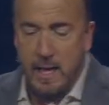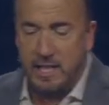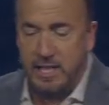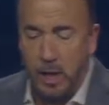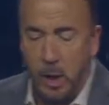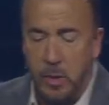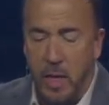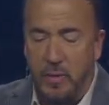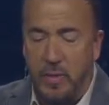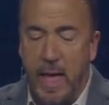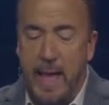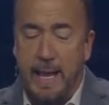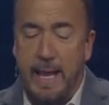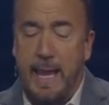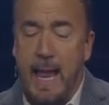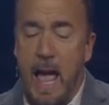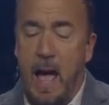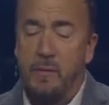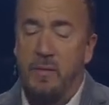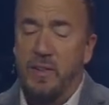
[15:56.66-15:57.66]
so that they
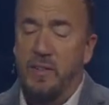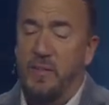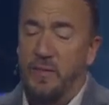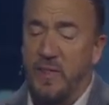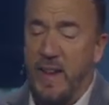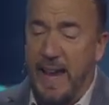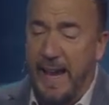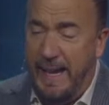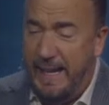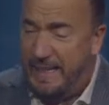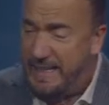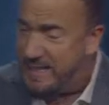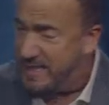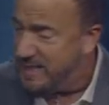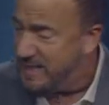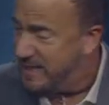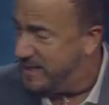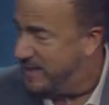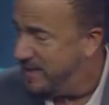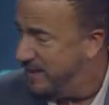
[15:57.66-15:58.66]
could have a
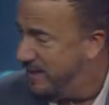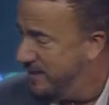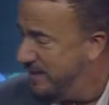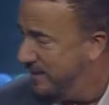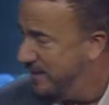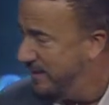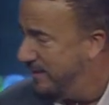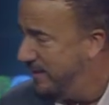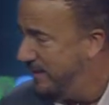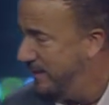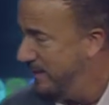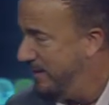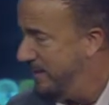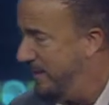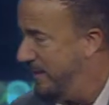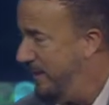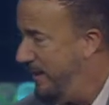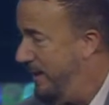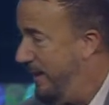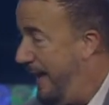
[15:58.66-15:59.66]
feast.
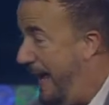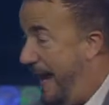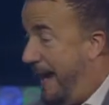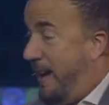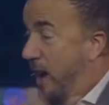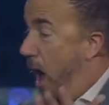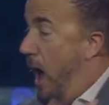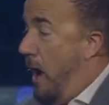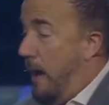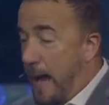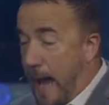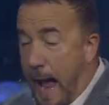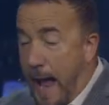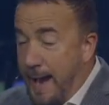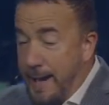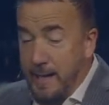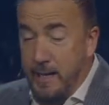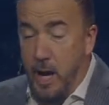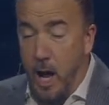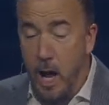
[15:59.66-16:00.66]
He called
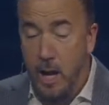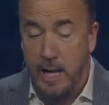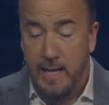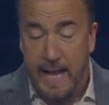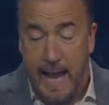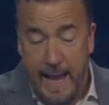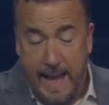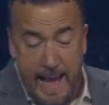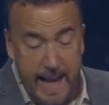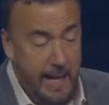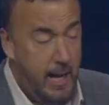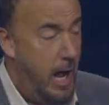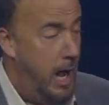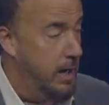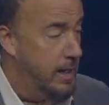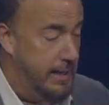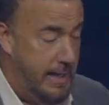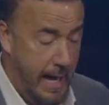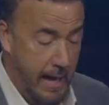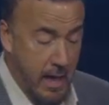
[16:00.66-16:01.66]
it
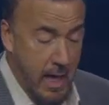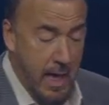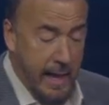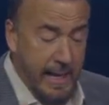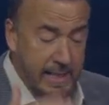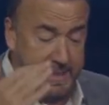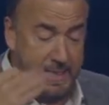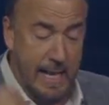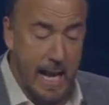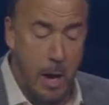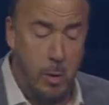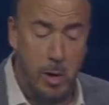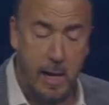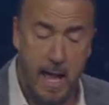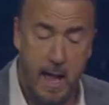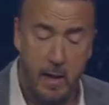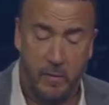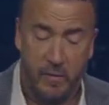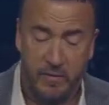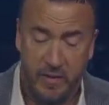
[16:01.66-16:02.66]
that. He said, I want to have a